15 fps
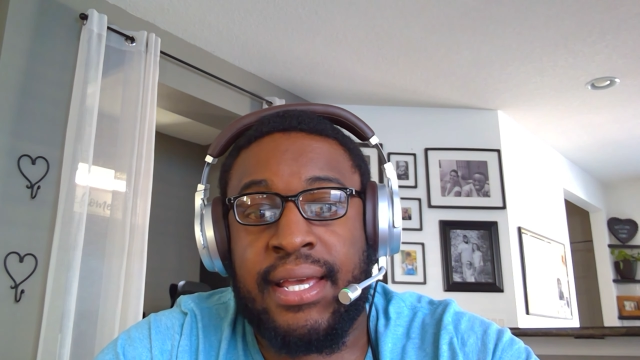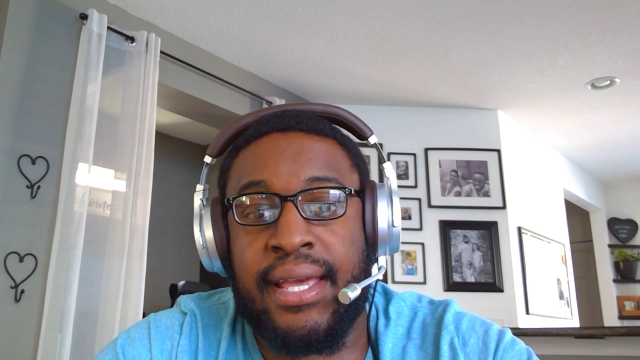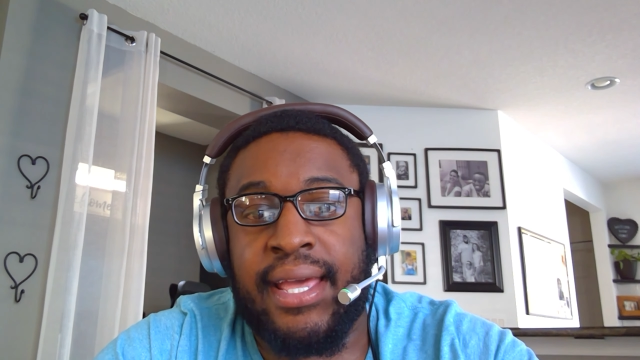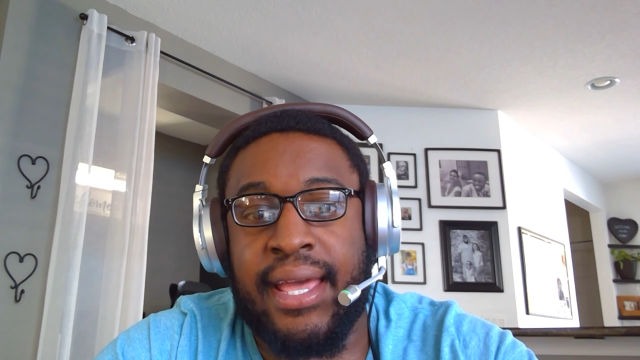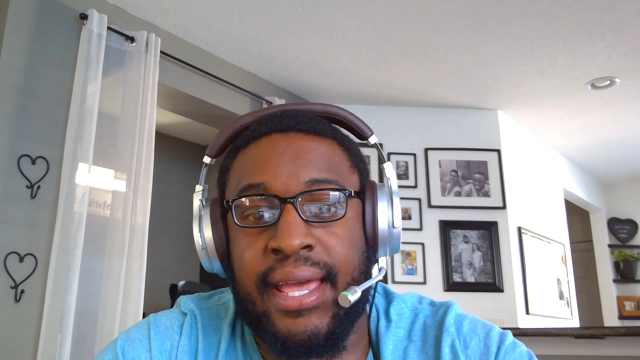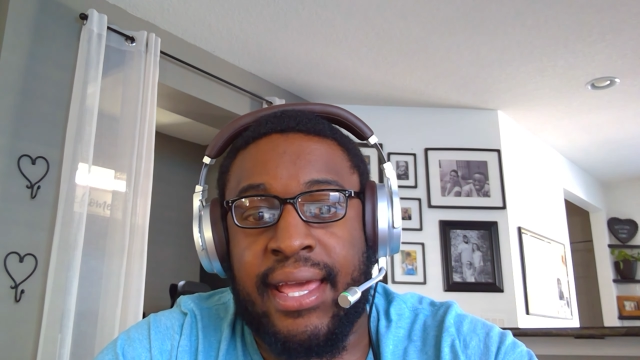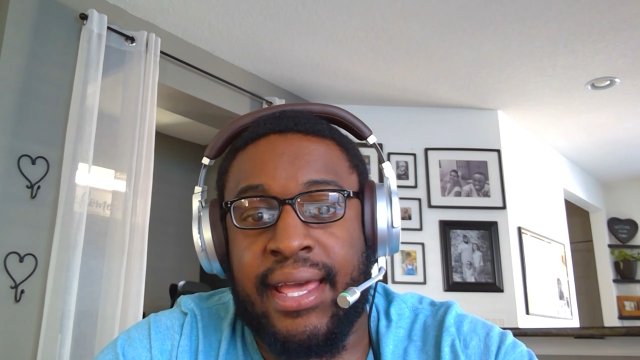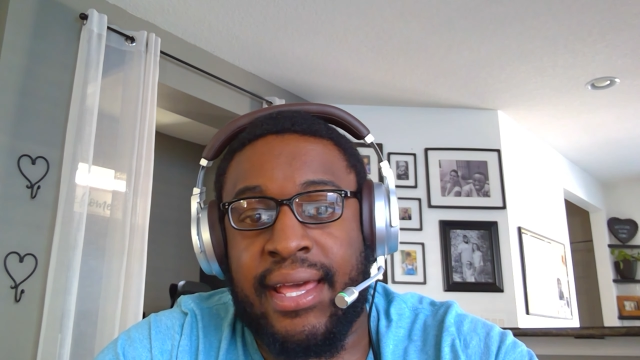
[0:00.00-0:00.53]

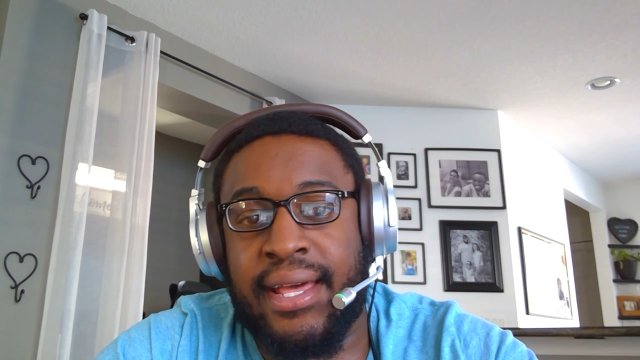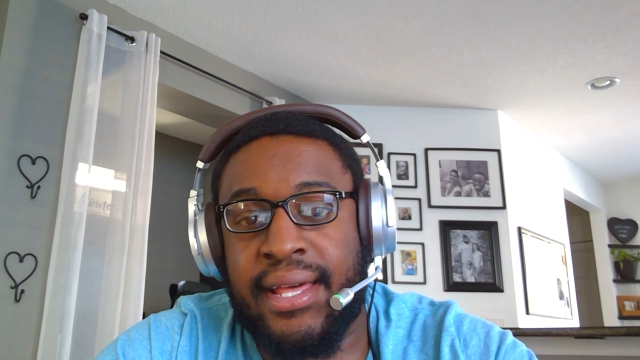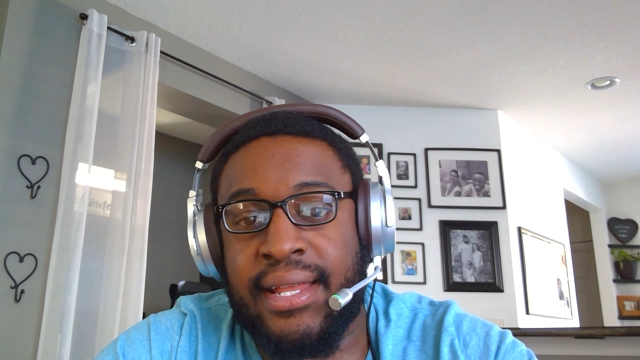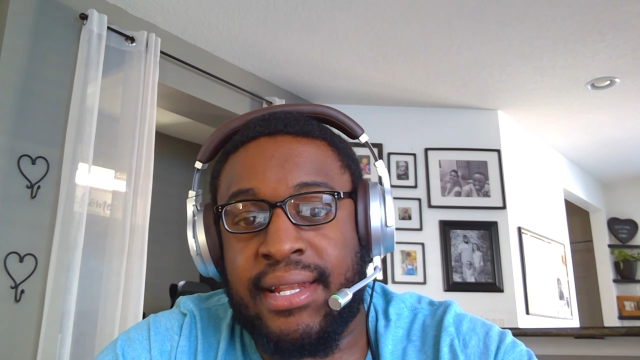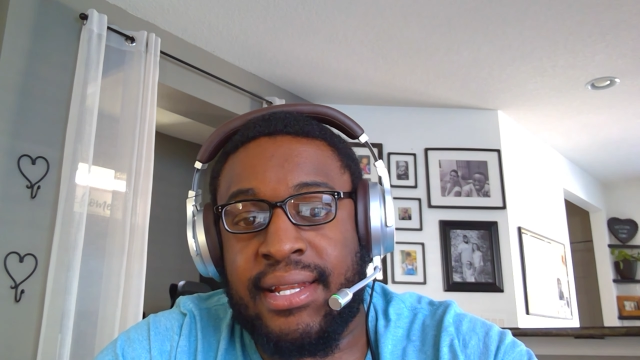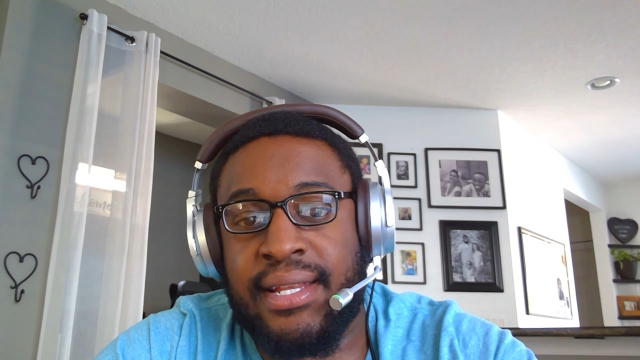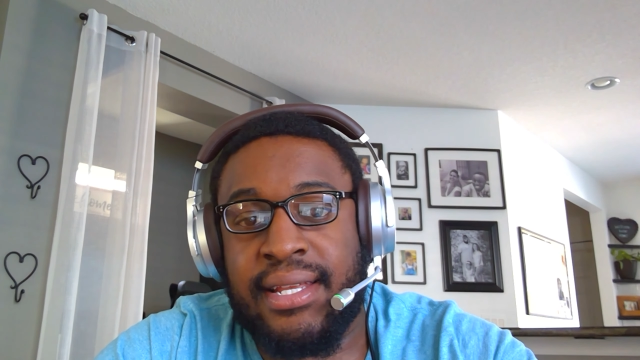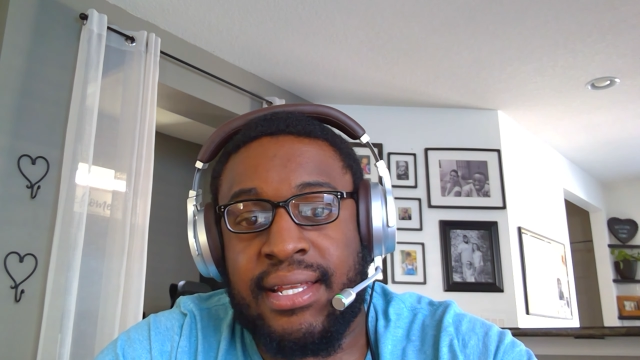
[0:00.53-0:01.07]

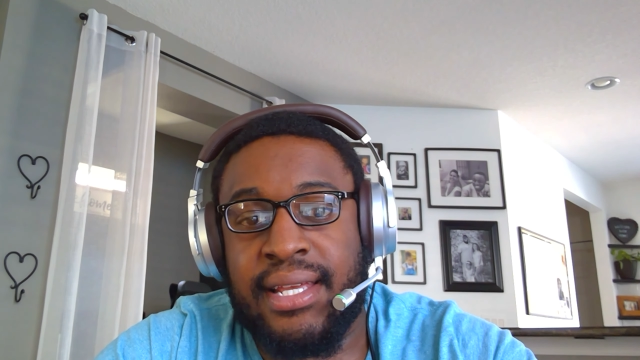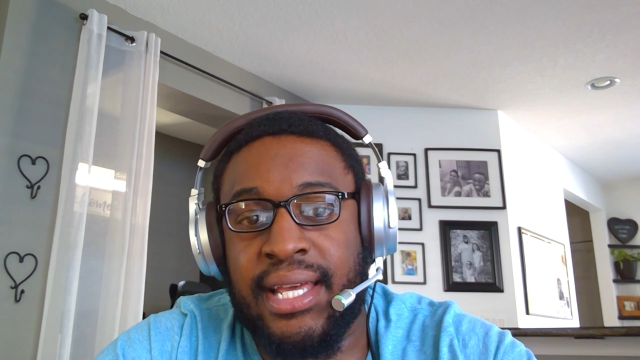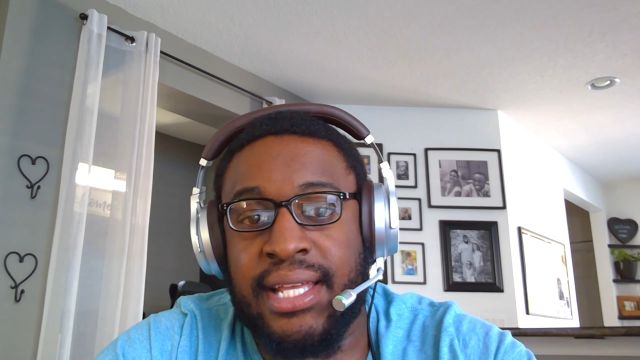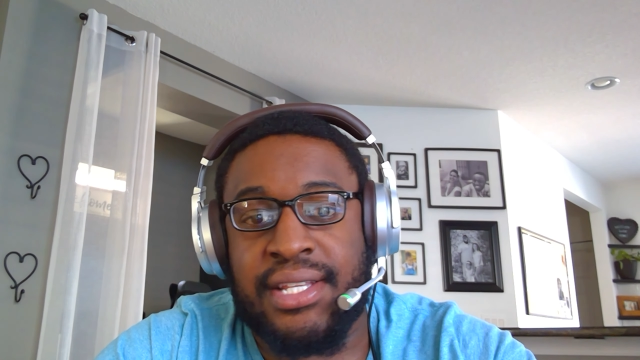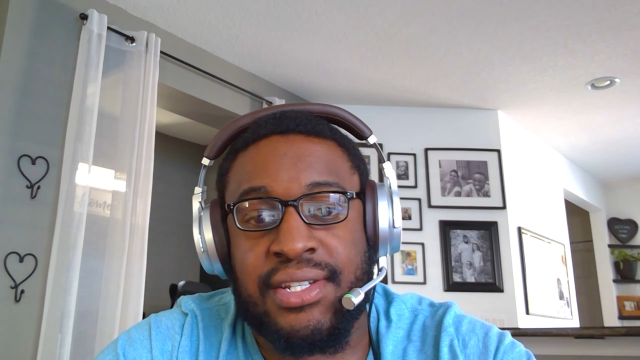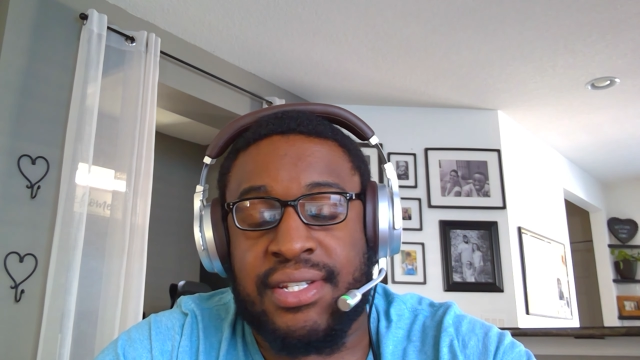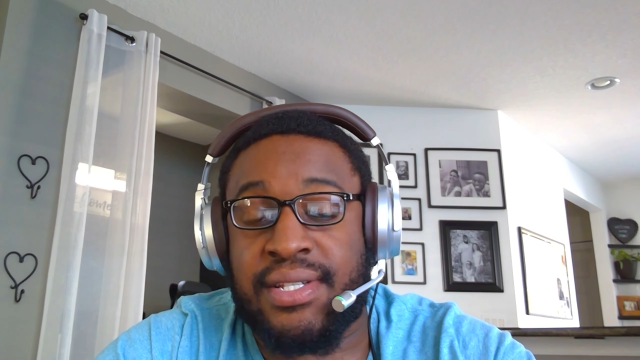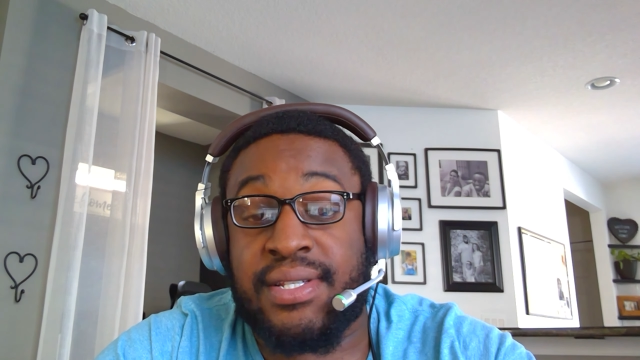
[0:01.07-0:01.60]
and
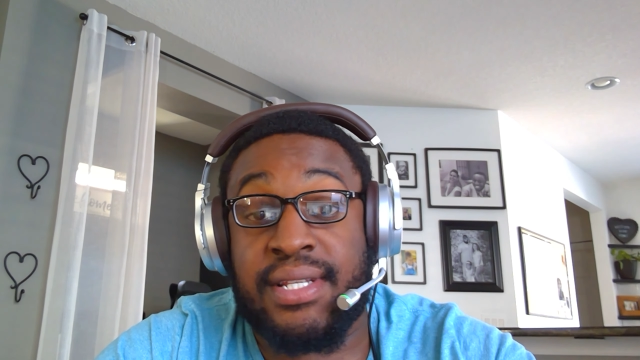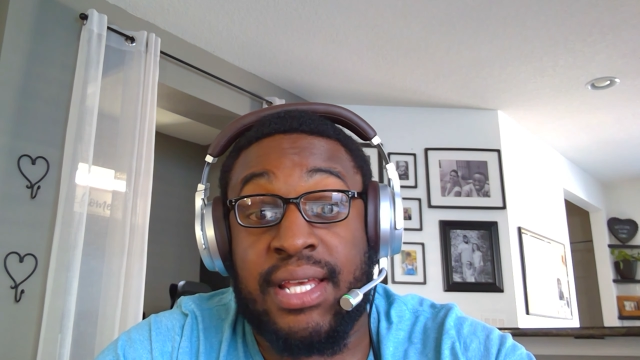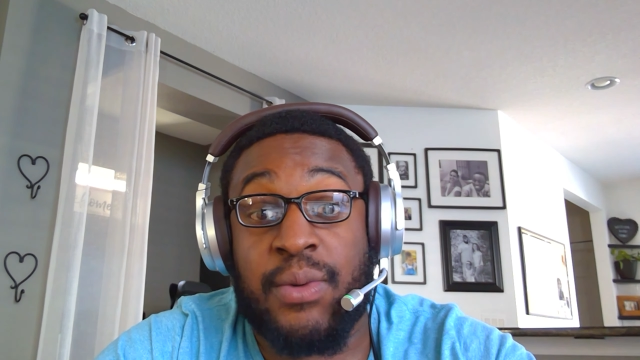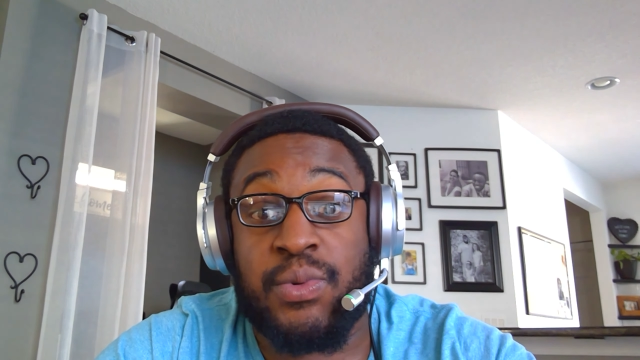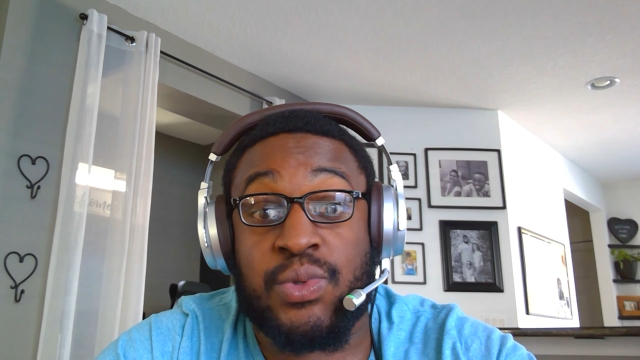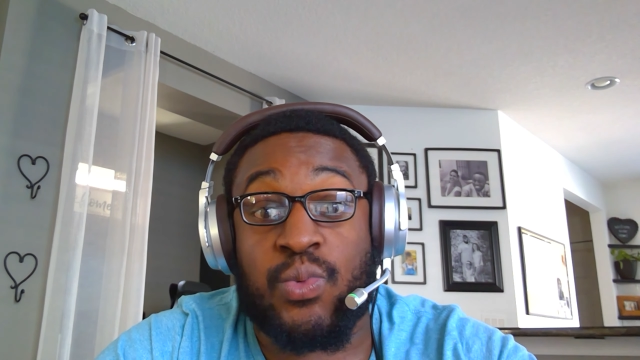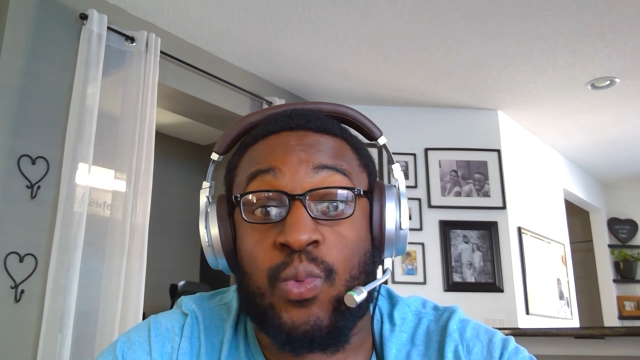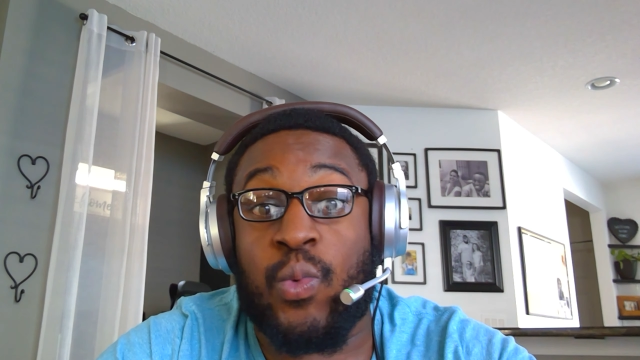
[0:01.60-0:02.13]
it
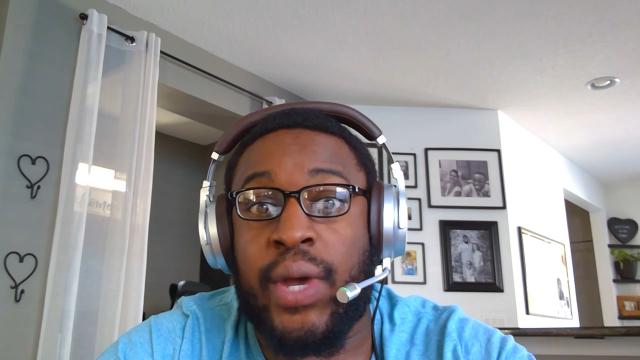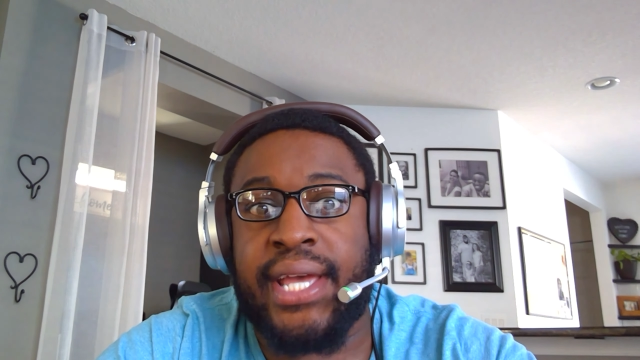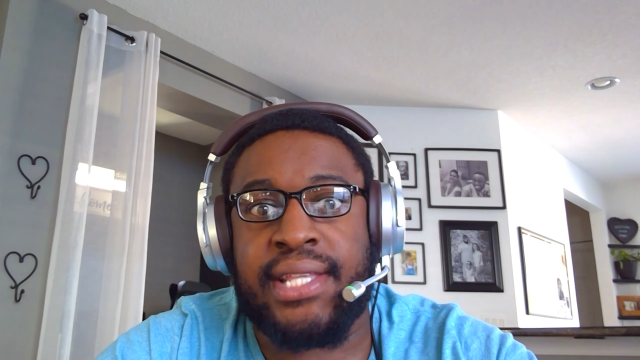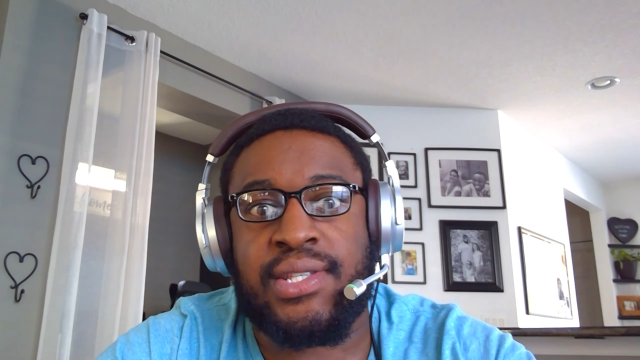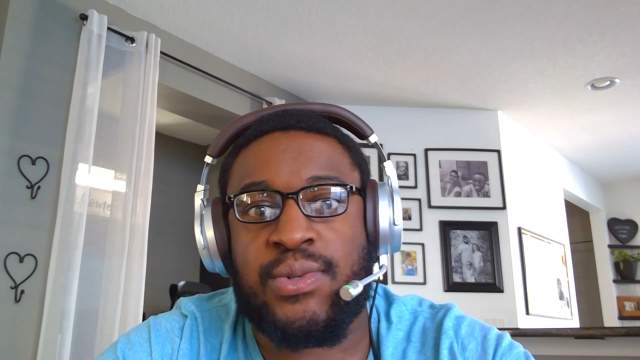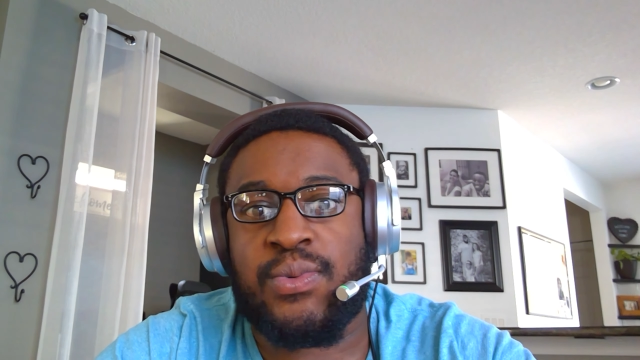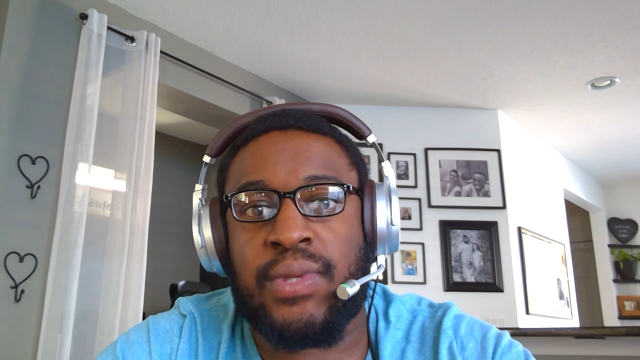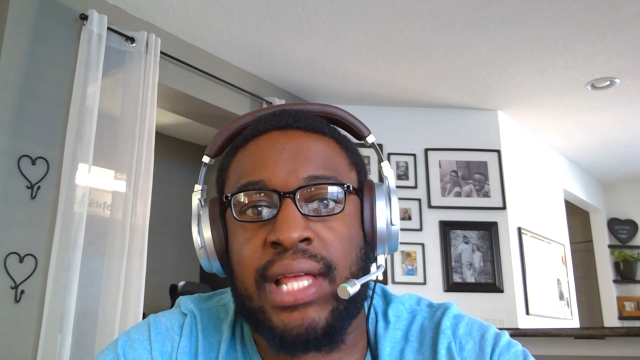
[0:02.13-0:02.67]
was way
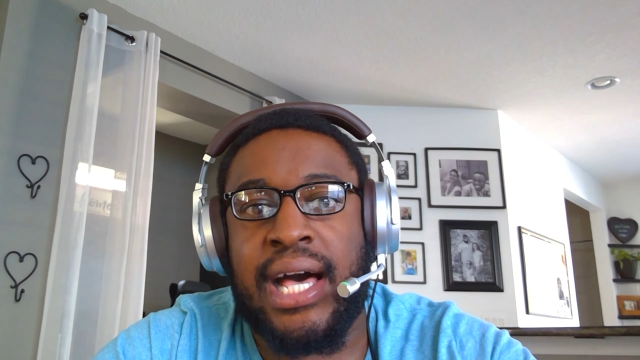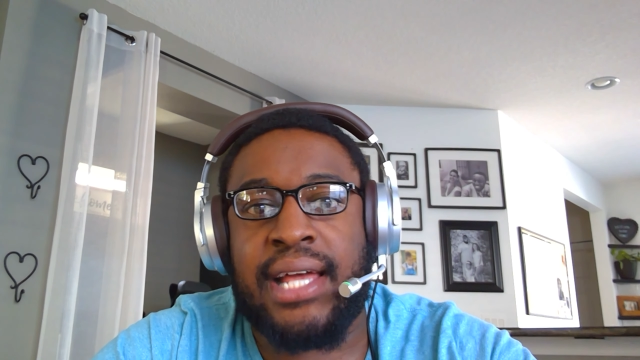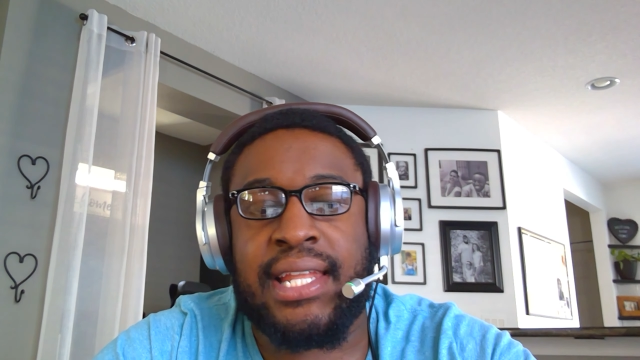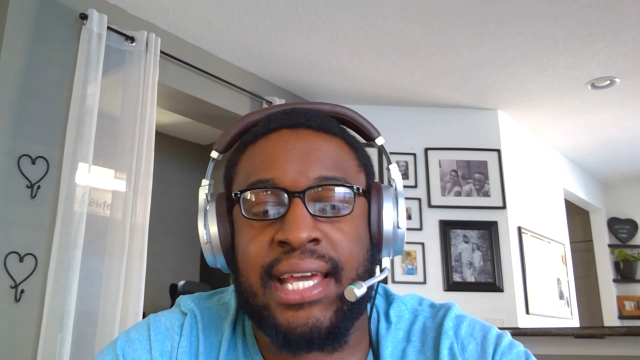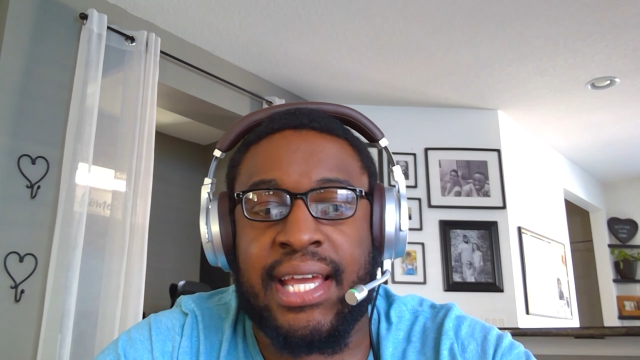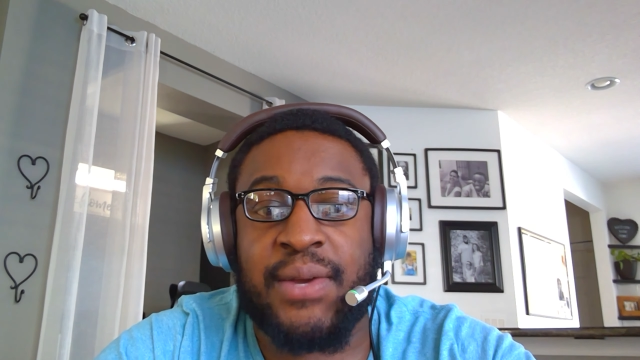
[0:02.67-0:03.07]
too loud. Like